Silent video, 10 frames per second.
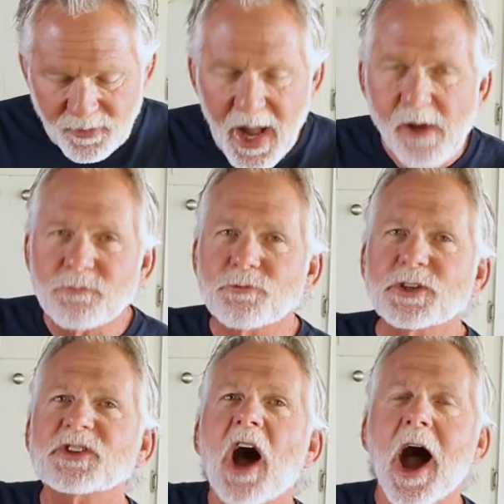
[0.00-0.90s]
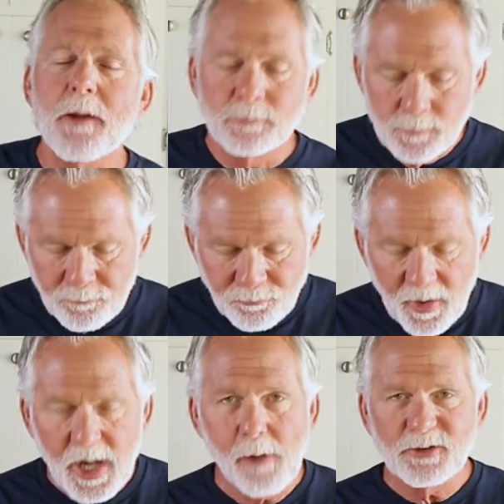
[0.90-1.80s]
Every time
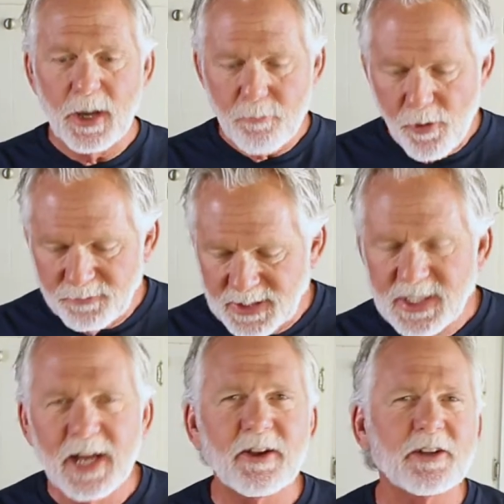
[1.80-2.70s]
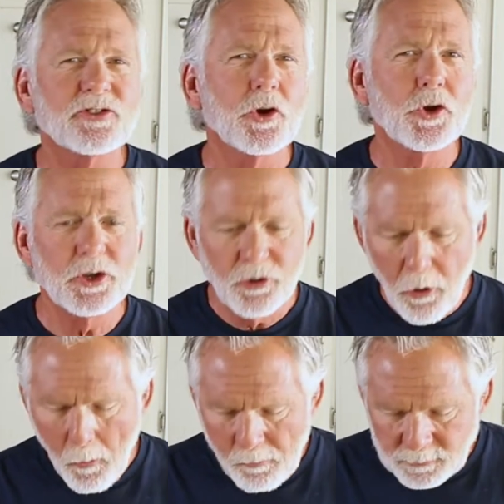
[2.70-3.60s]
comes out perfect. It tastes so good
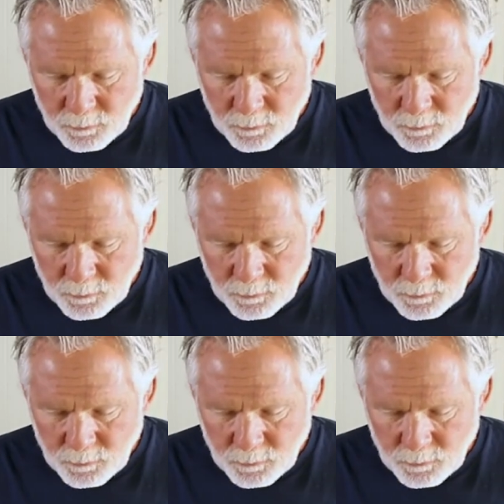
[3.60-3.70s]
too.